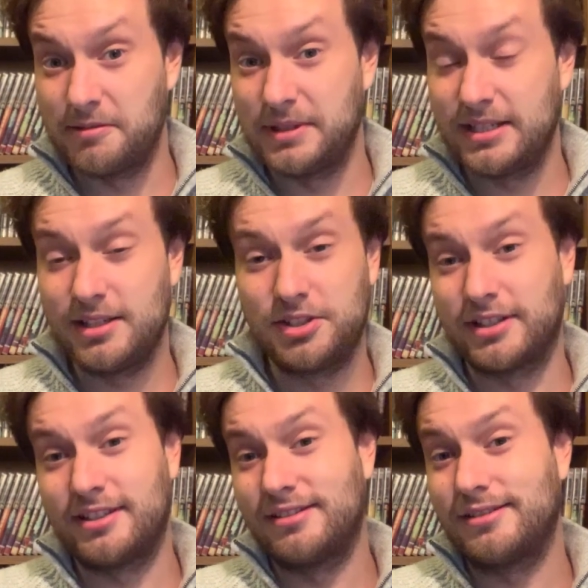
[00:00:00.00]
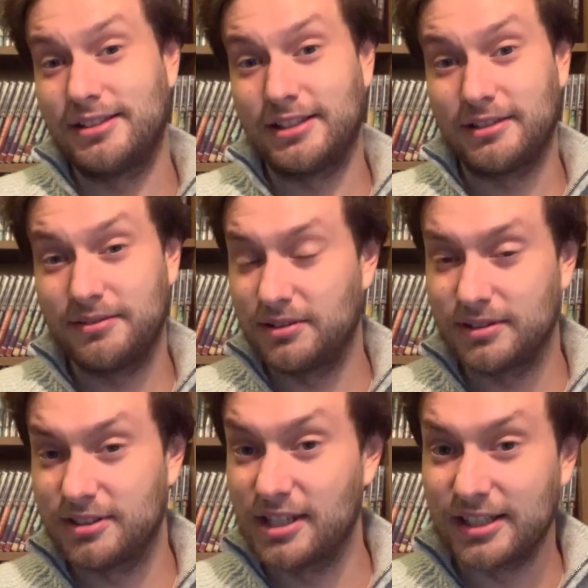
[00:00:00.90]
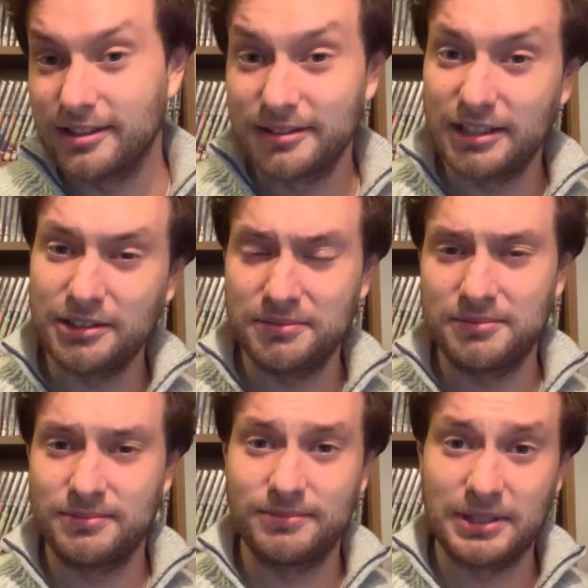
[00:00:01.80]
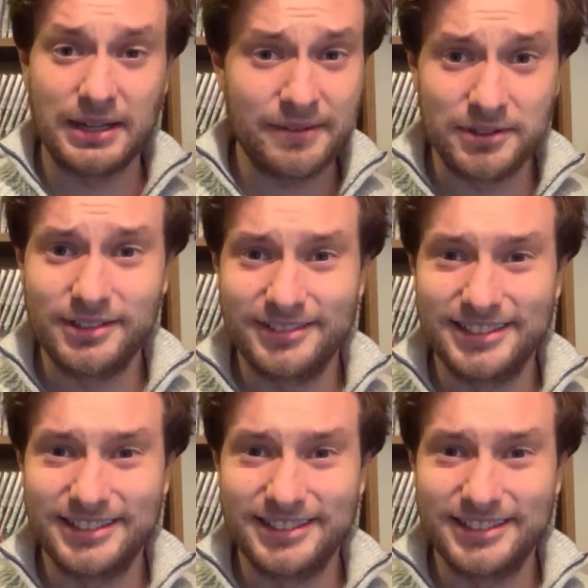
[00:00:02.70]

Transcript: image and, it looks dumb, you can have it.